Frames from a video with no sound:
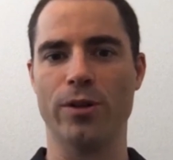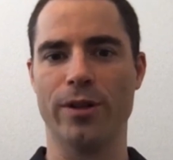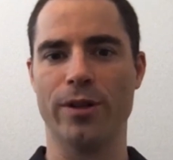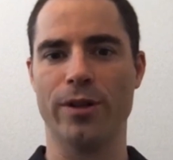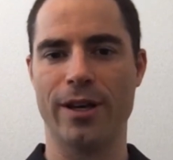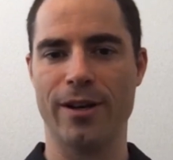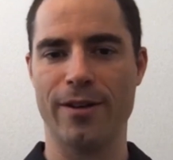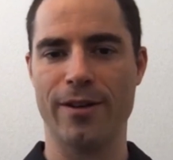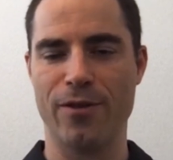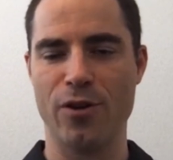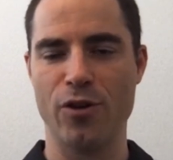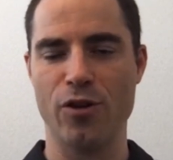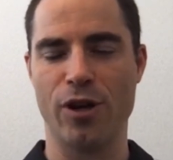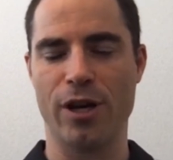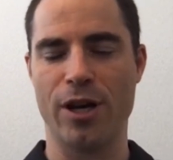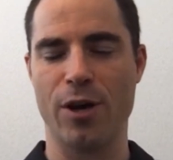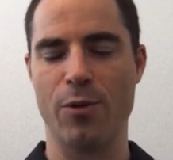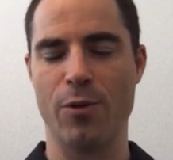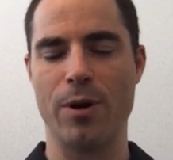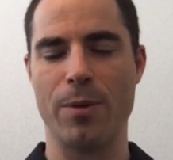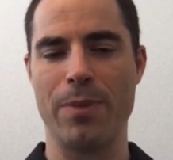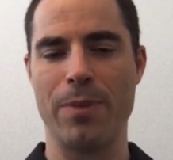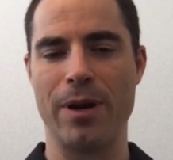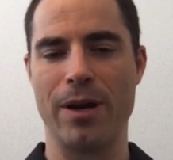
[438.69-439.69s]
And if you look at
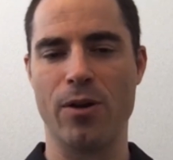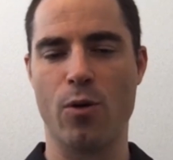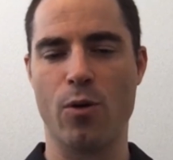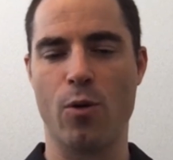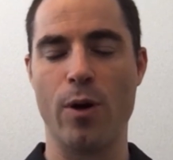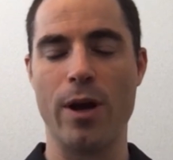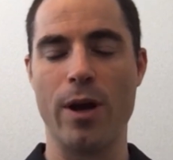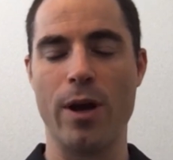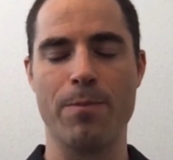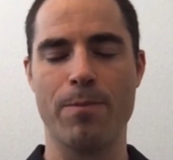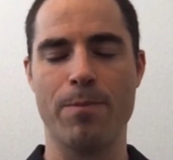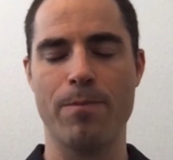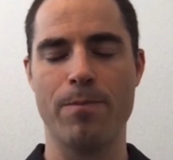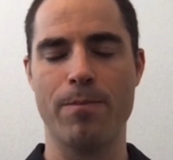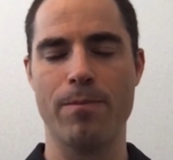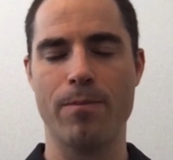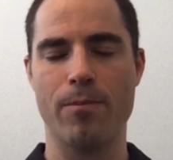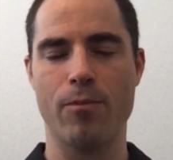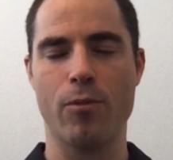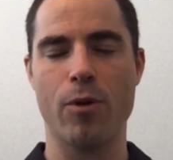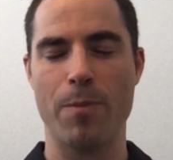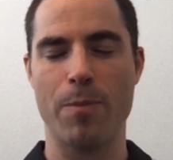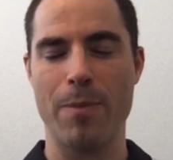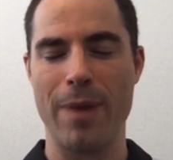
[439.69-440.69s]
what
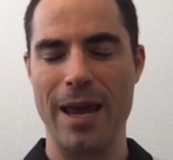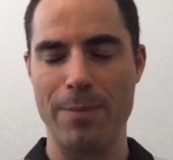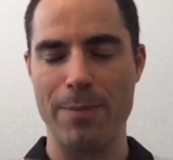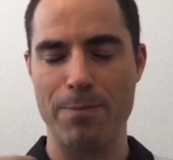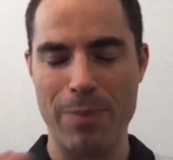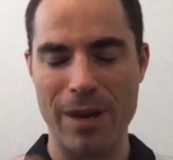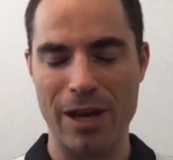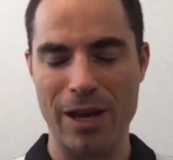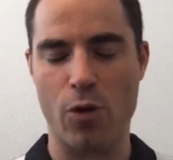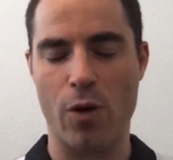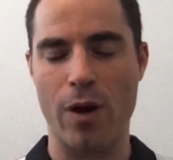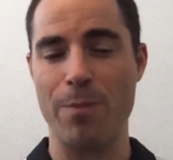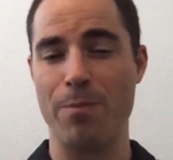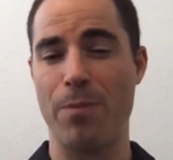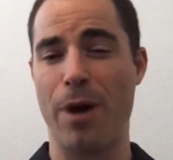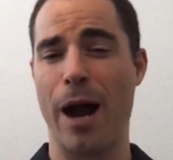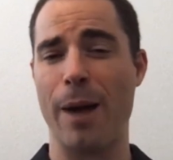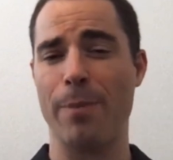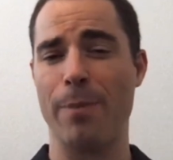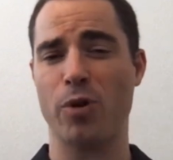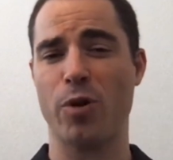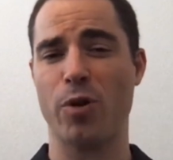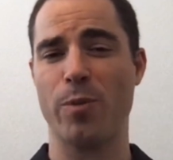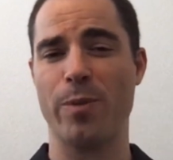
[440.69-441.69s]
made Bitcoin
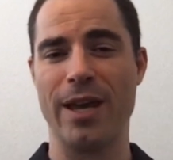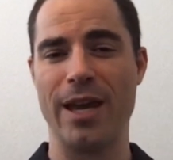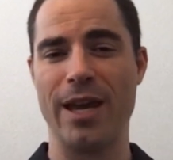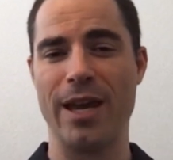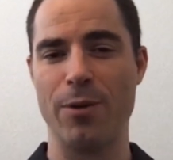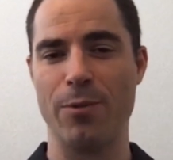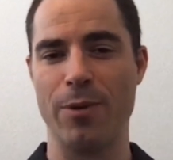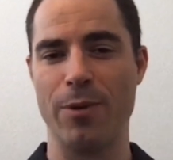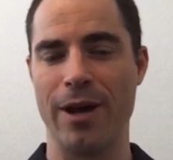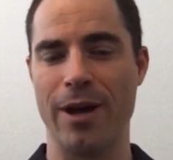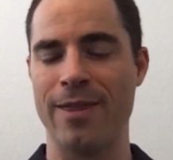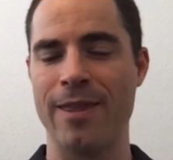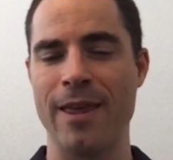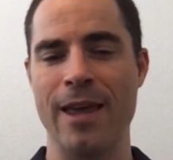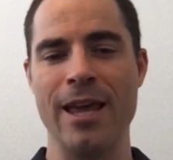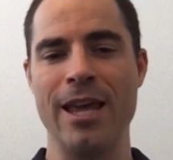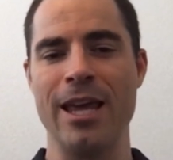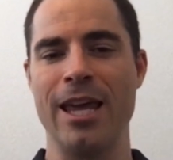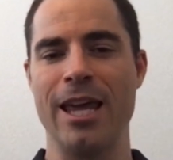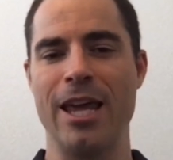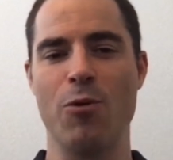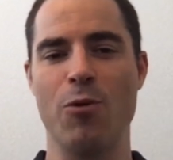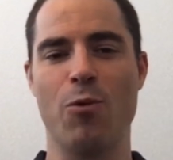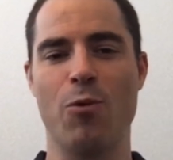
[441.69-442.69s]
popular to begin with,
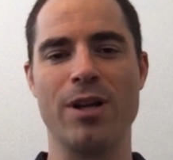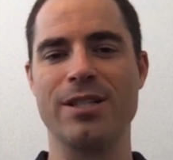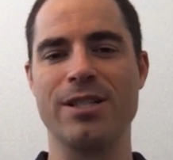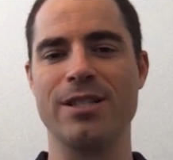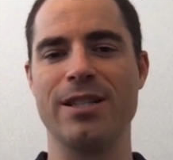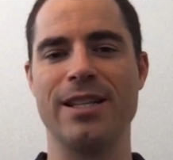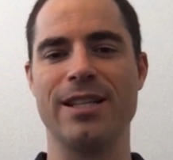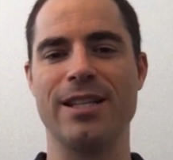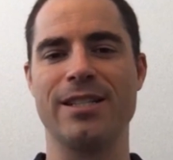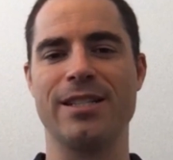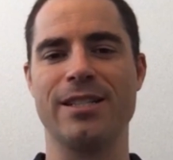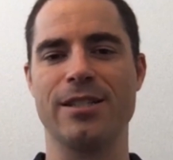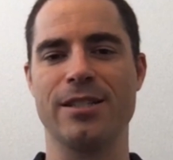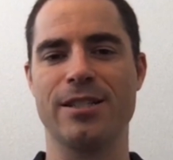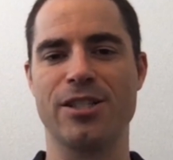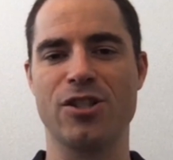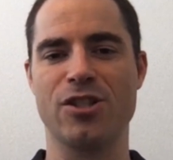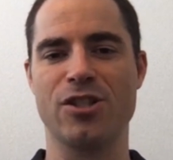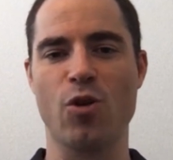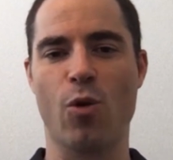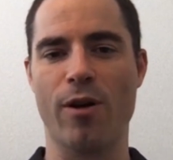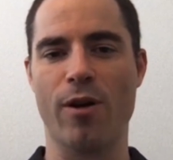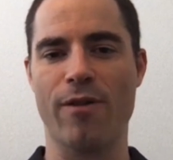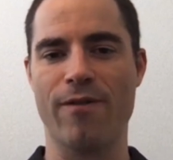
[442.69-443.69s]
it wasn't this
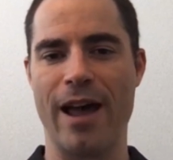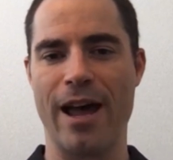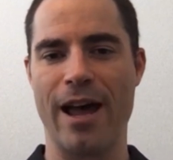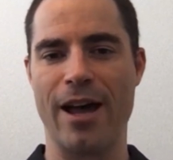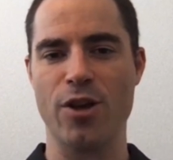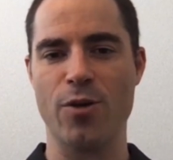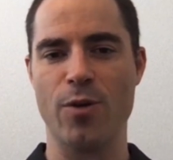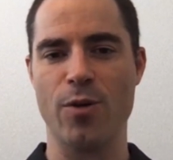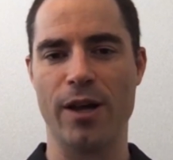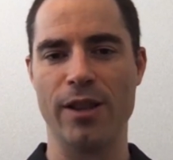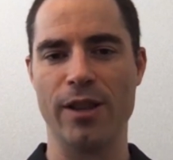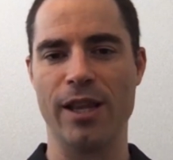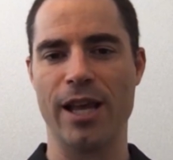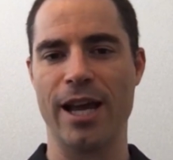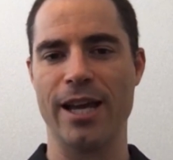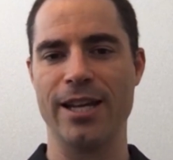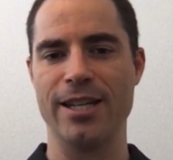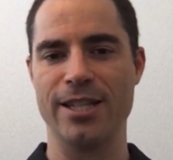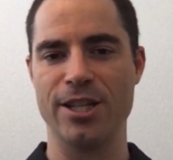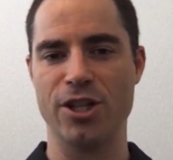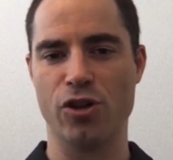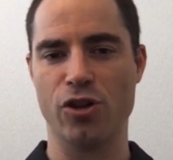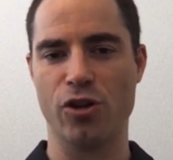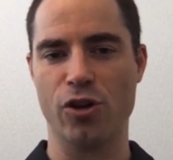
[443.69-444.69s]
store of value online
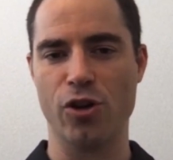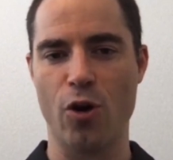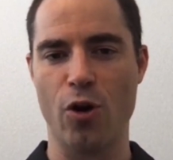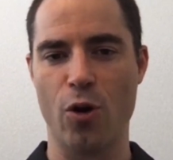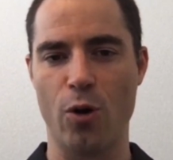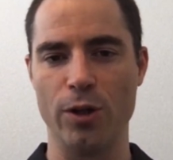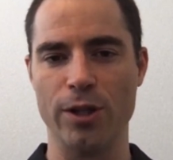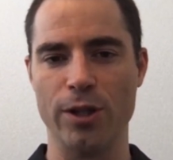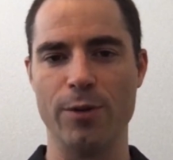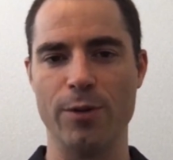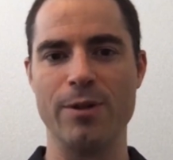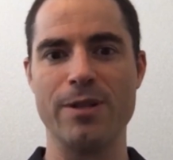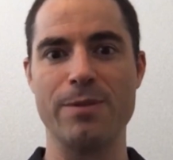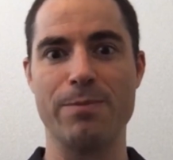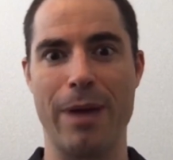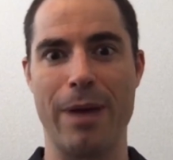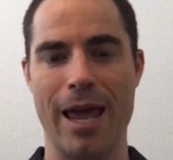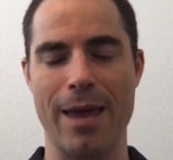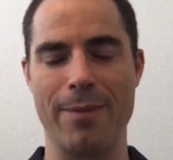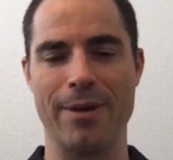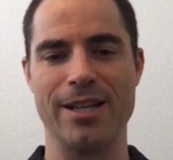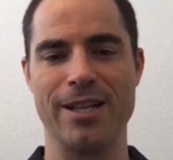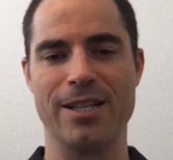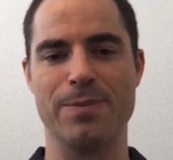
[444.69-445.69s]
digital gold. It was
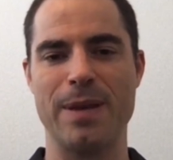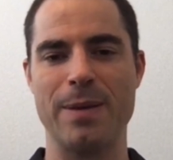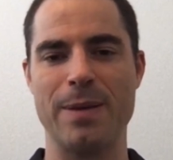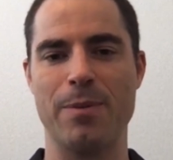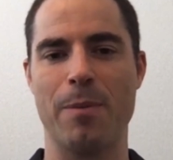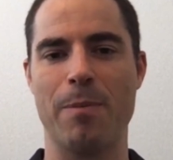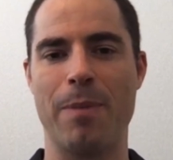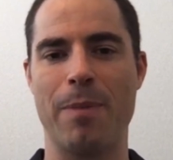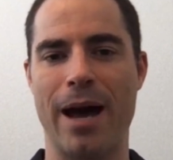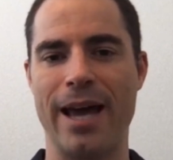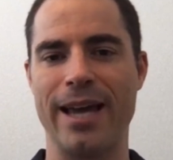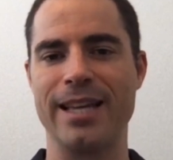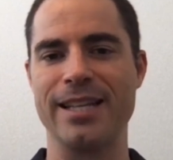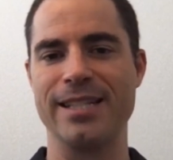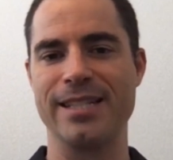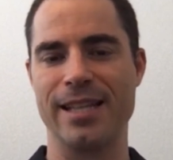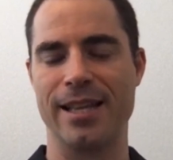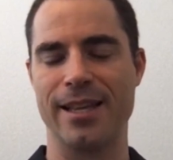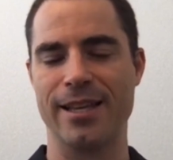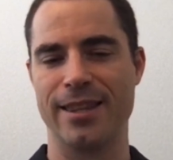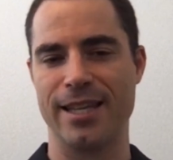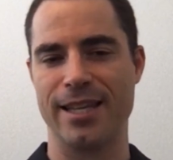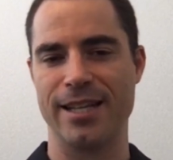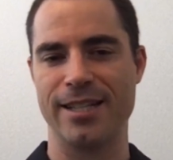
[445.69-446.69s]
payments, people buying and
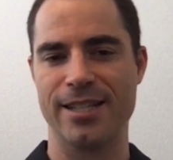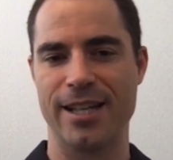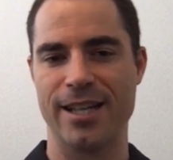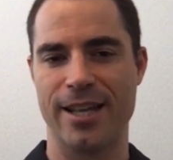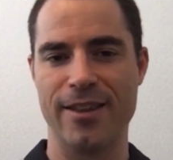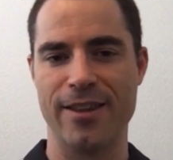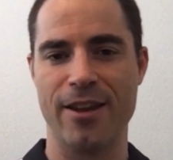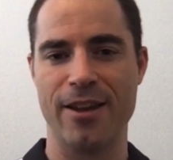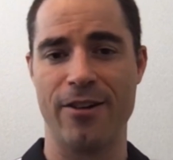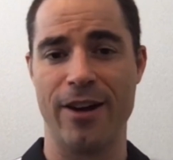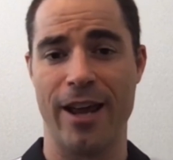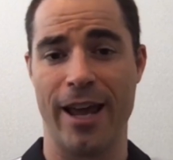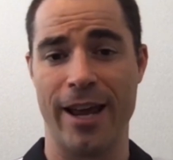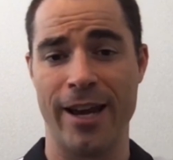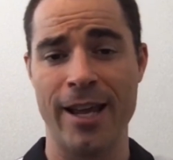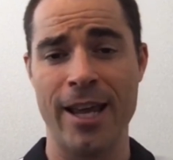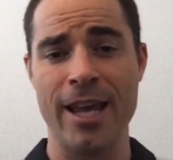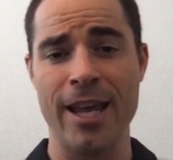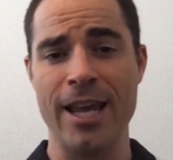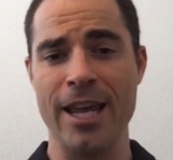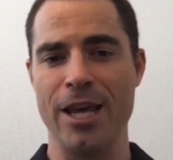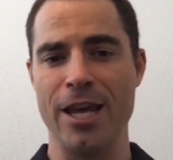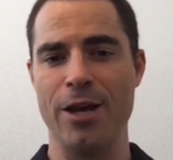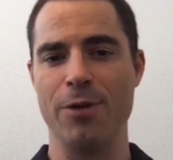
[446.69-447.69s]
selling things on the internet.
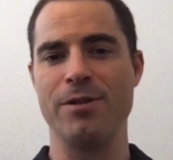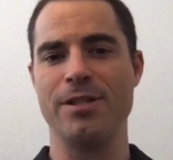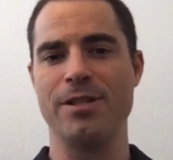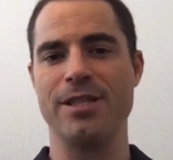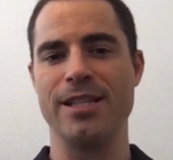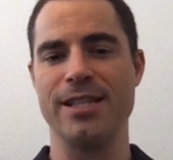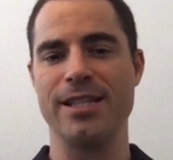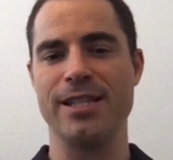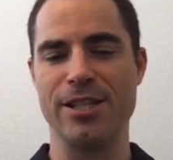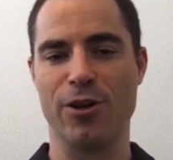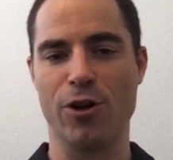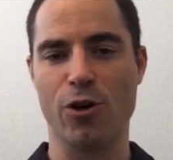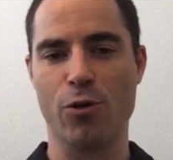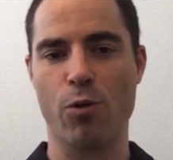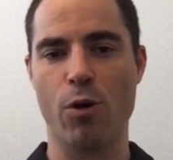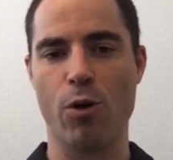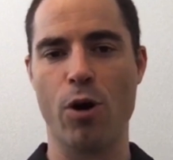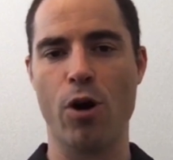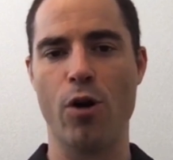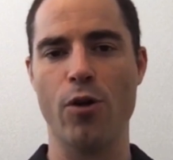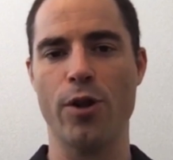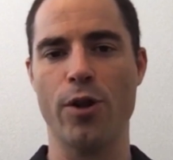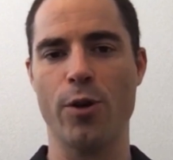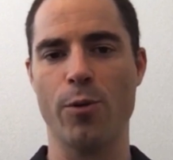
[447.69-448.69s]
It was the Silk
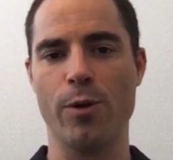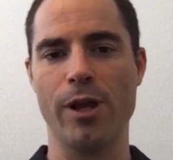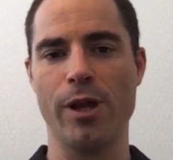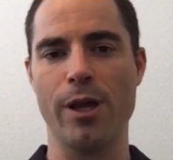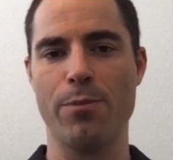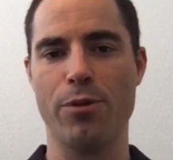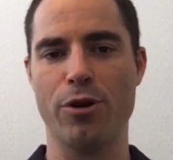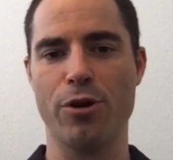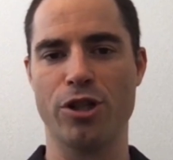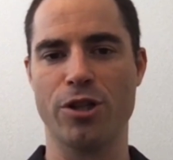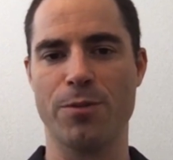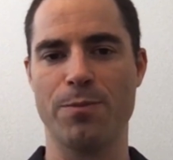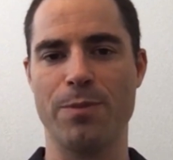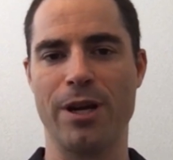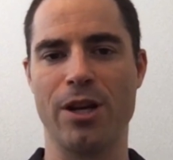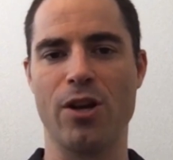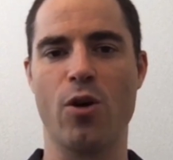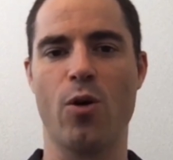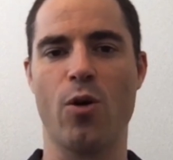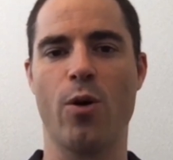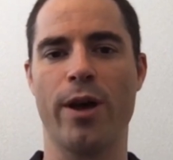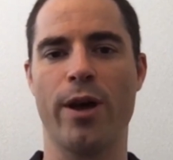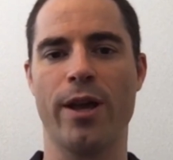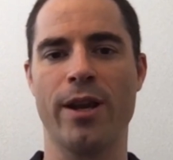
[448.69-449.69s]
Road that really pushed
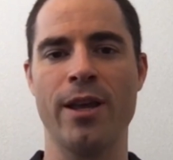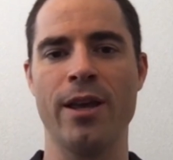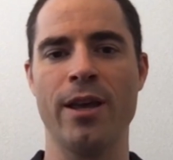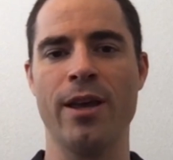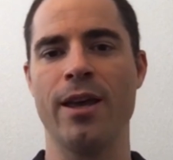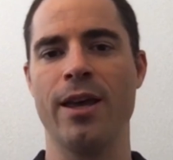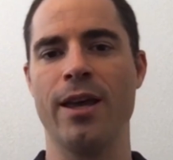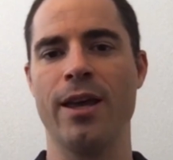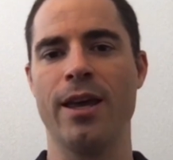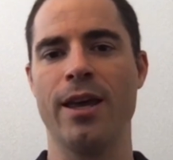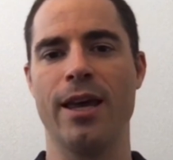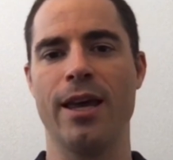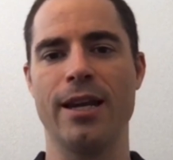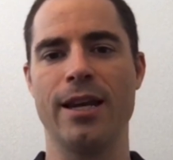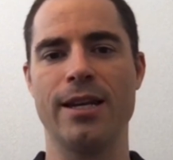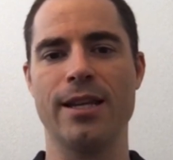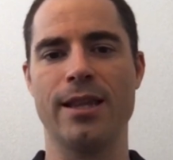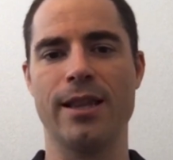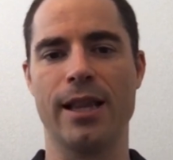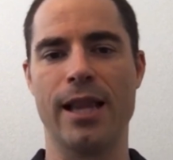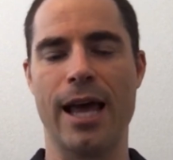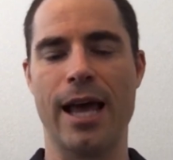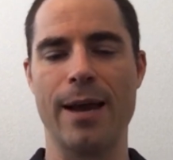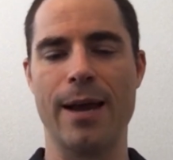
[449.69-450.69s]
Bitcoin into the
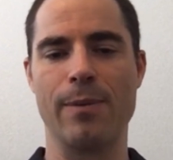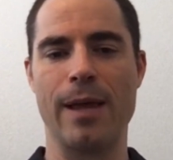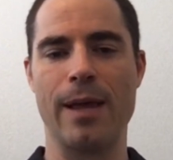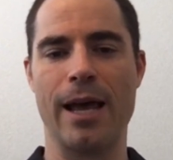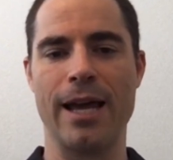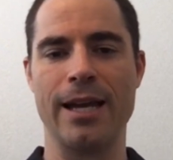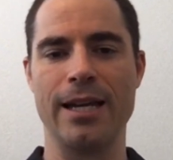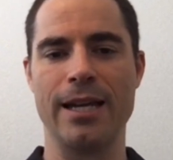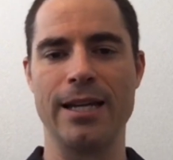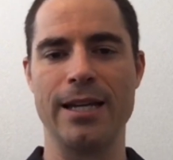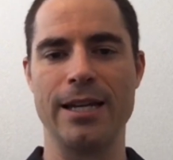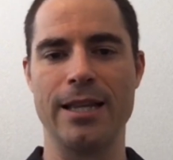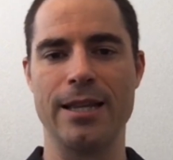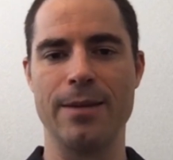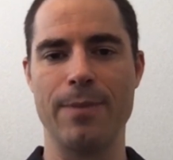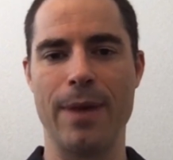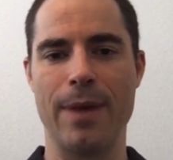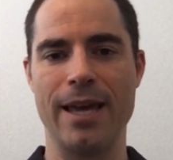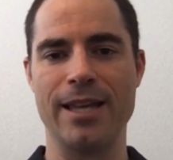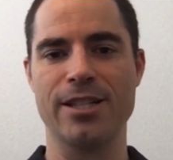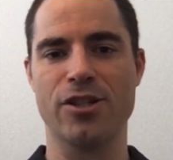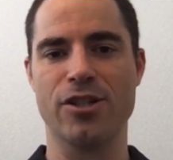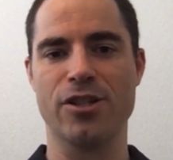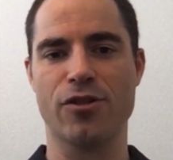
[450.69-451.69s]
limelight, into the
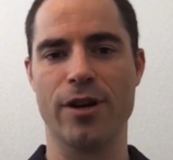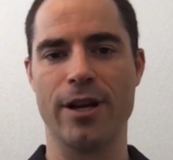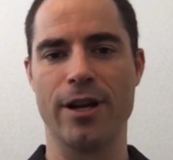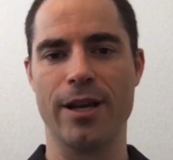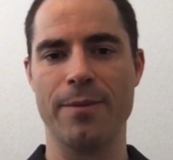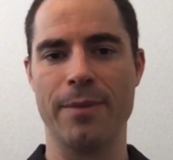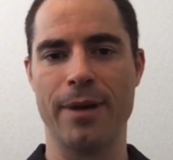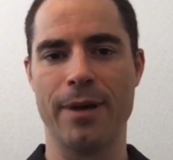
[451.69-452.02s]
mainstream.